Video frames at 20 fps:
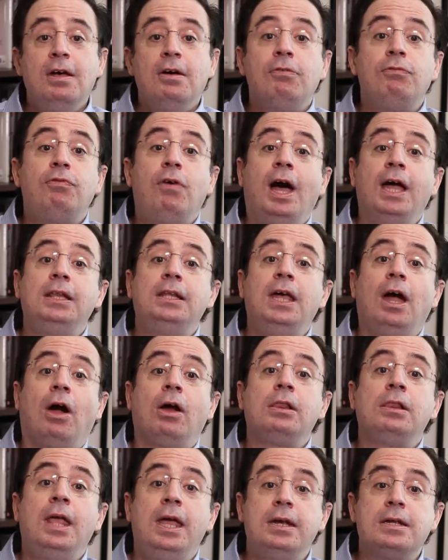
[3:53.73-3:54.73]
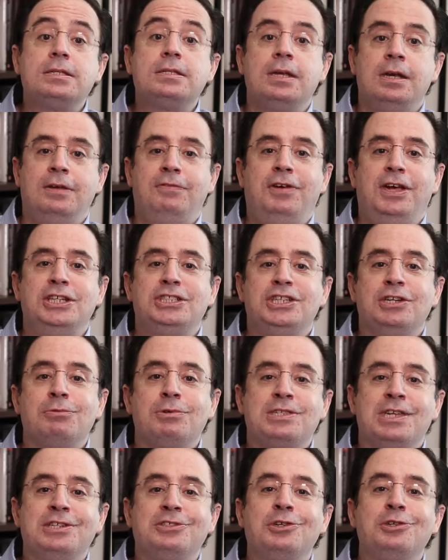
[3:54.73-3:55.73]
Finally, our latest innovation
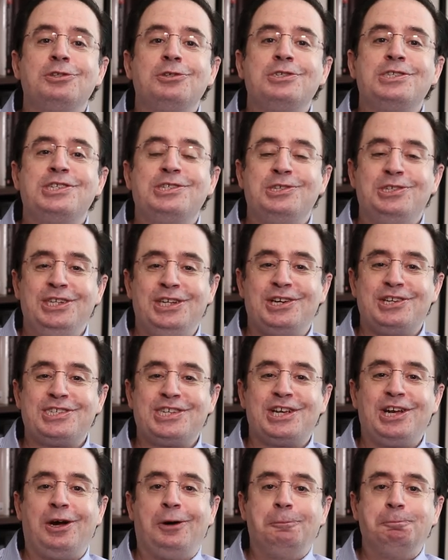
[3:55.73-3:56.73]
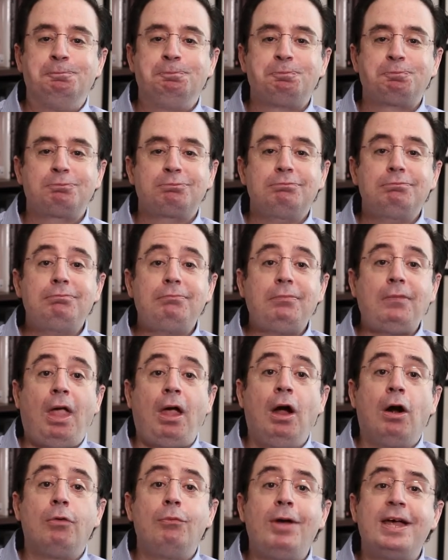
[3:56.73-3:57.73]
was introduced two years ago.
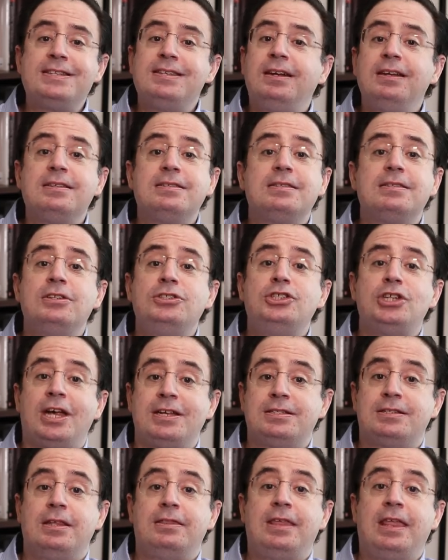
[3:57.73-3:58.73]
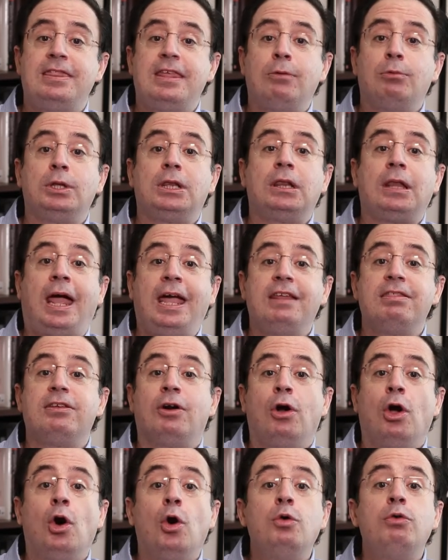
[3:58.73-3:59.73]
Our residents suggested that they would like
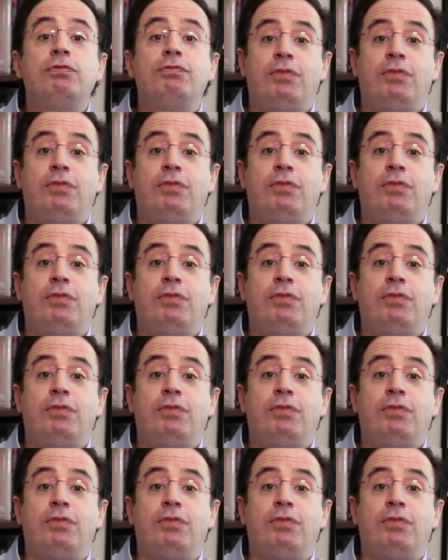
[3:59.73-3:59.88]
their own